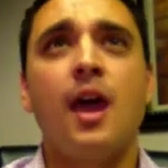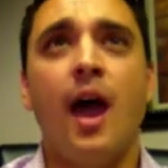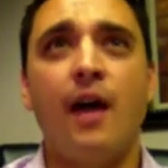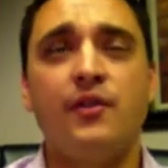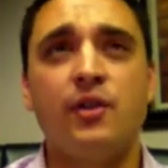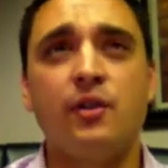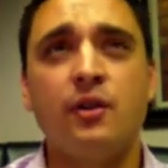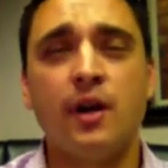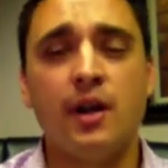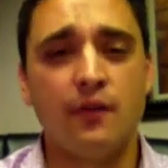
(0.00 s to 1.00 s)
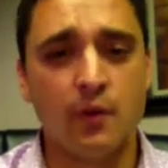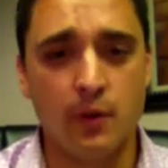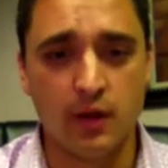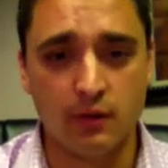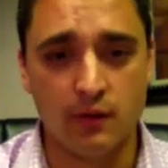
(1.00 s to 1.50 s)
After
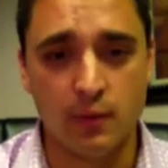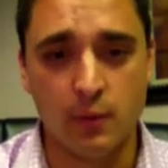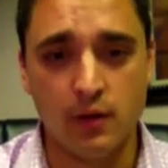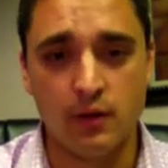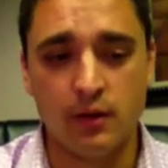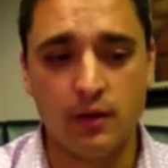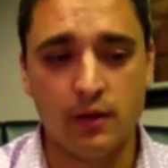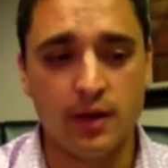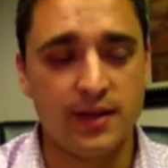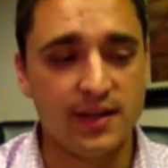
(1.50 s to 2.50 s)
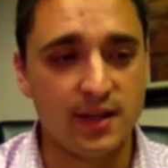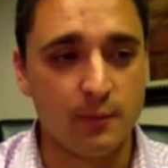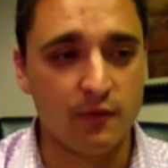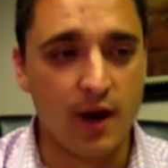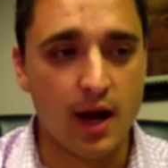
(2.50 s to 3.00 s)
interviewing and reviewing the
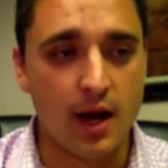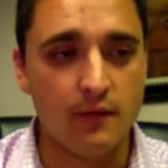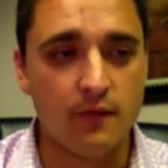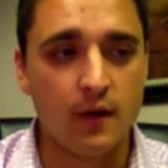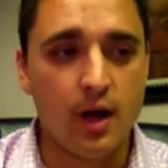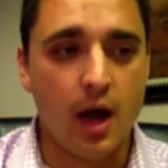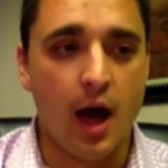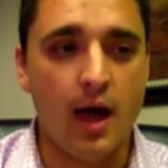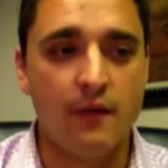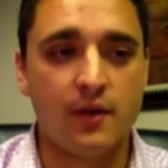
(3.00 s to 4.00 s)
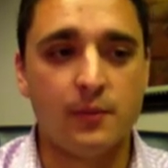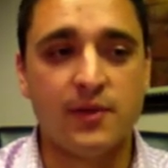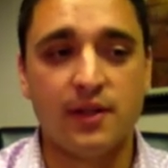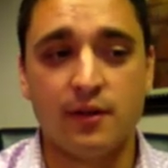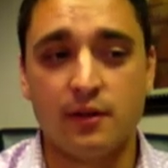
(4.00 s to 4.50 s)
DSM-5, I have come
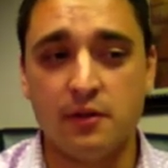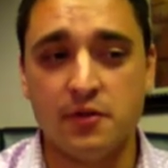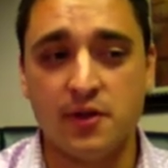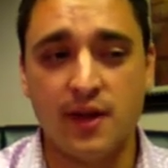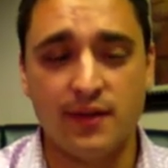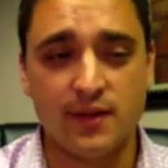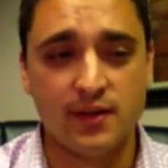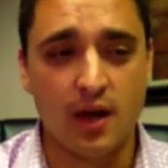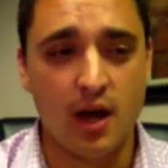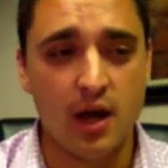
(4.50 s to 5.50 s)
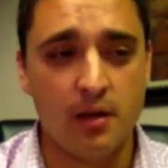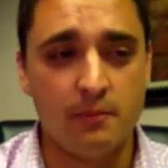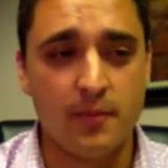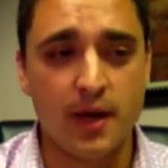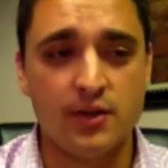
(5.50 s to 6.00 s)
to the conclusion that this
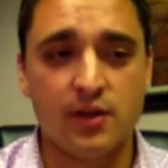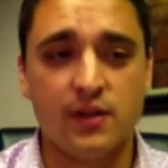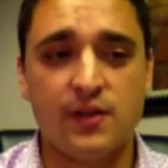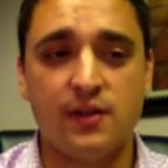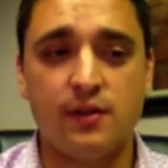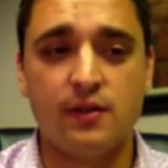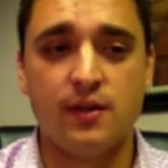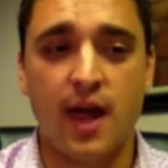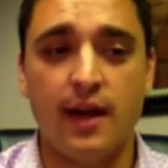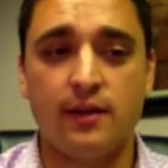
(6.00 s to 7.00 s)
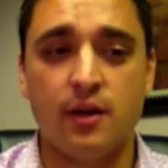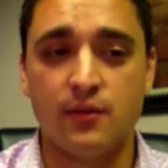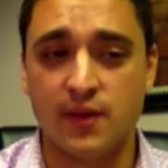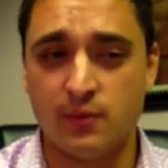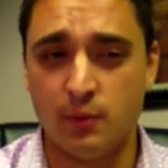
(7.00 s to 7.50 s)
patient's
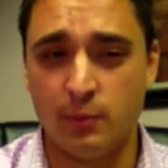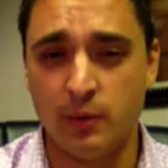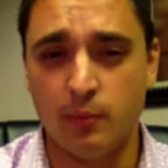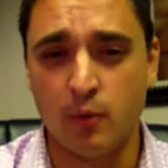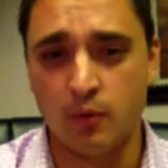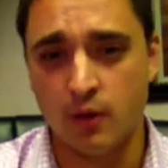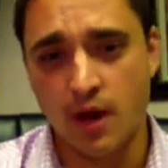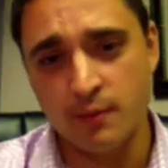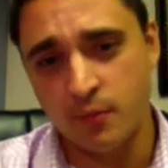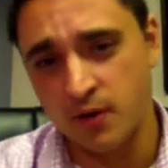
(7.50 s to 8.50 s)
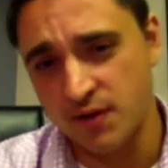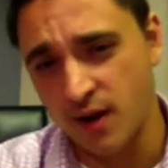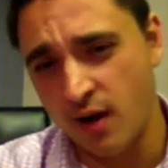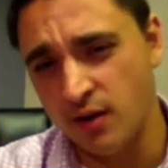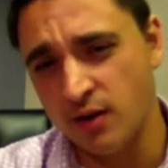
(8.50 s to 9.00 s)
diagnosis would be borderline
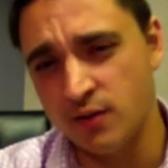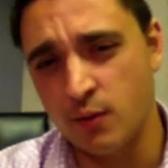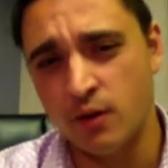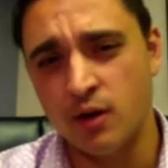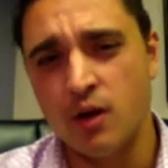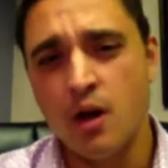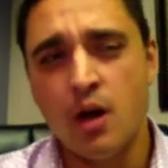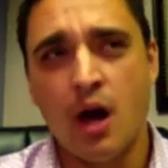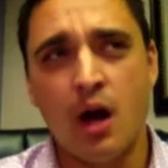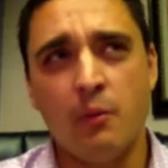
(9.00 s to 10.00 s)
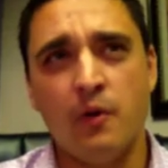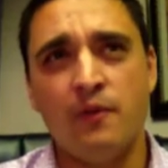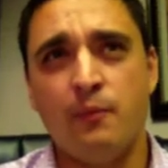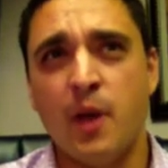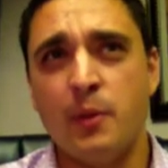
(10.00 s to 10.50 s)
personality disorder,
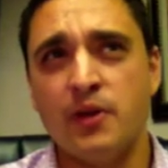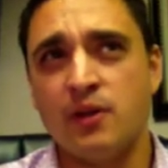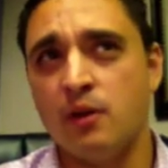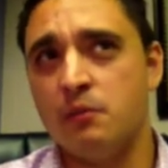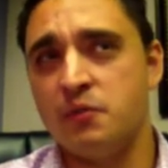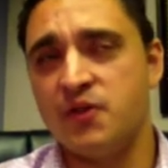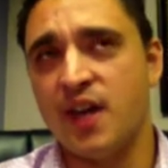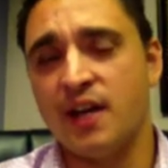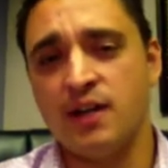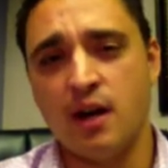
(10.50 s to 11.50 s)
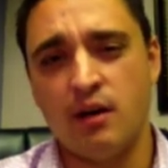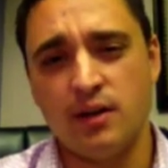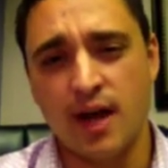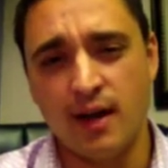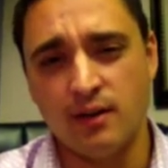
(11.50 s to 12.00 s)
with maybe some secondary
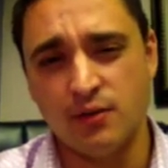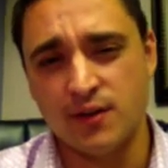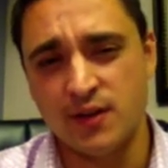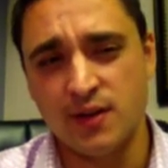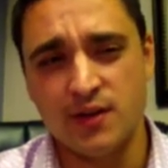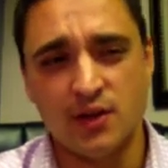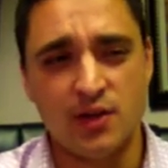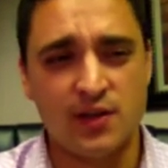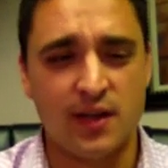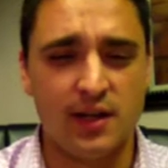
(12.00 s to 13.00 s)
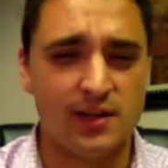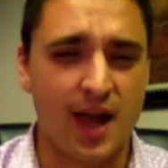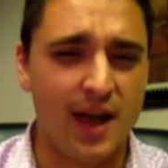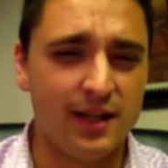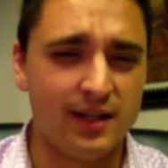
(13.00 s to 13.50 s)
diagnoses such as an
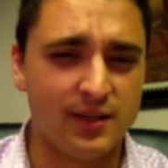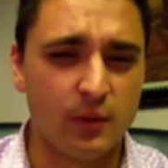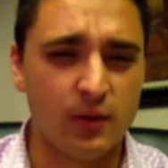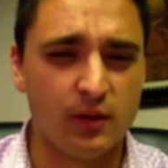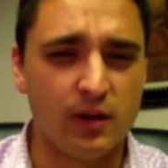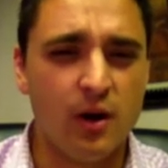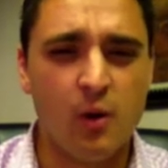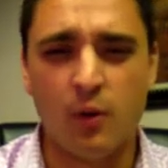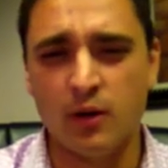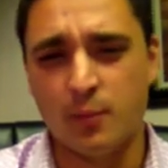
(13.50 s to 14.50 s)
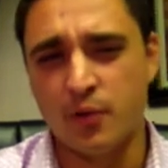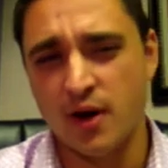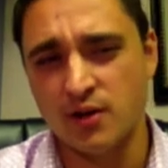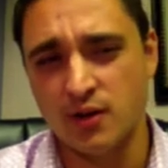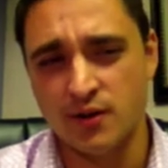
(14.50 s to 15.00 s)
anxiety disorder or
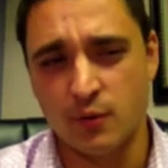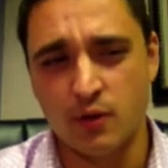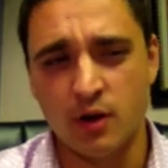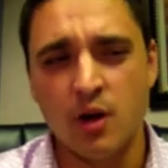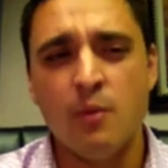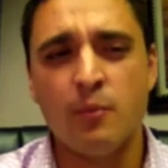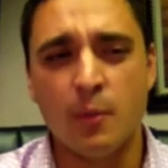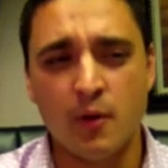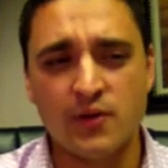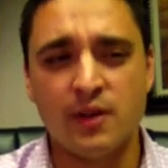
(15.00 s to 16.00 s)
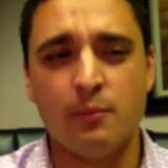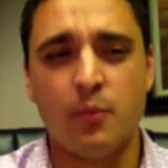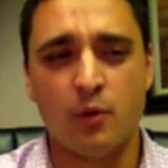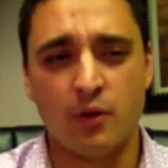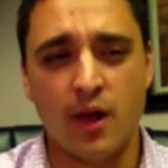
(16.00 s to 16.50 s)
depression disorder, but mostly
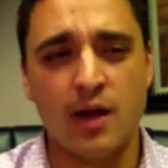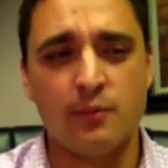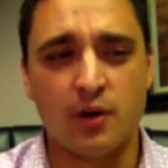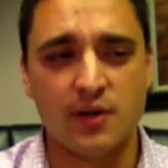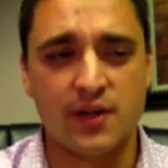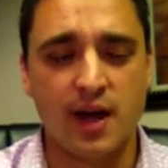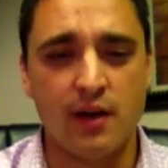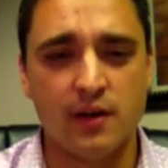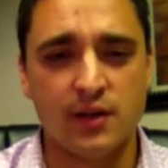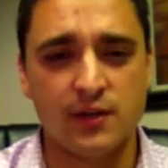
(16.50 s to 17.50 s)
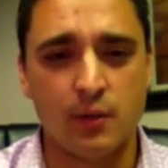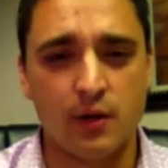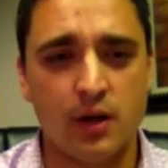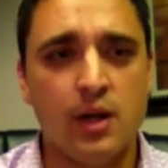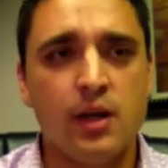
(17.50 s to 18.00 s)
borderline personality
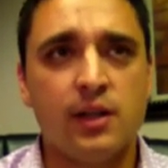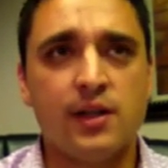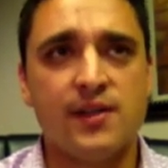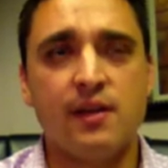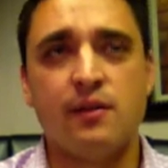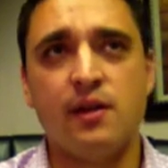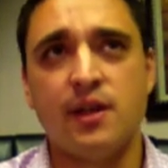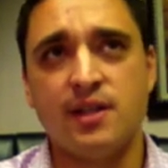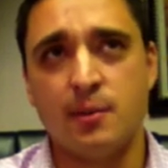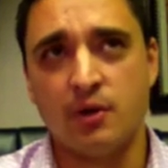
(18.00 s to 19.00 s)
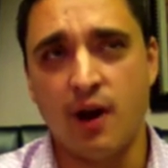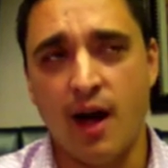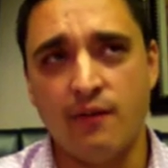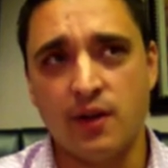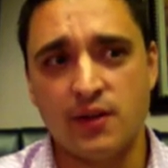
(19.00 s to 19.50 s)
disorder considering the
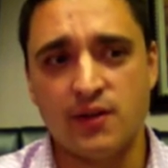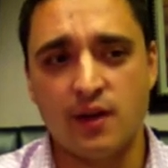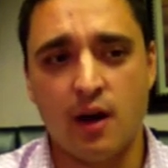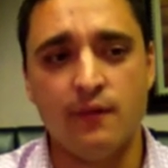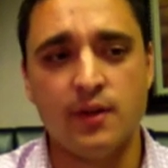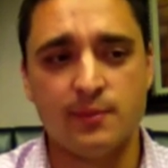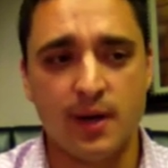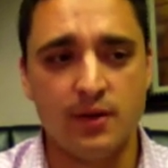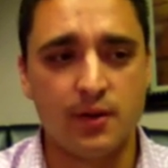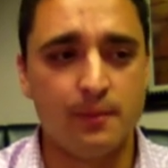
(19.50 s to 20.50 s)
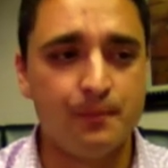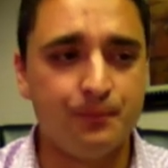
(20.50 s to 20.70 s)
demographics of this patient.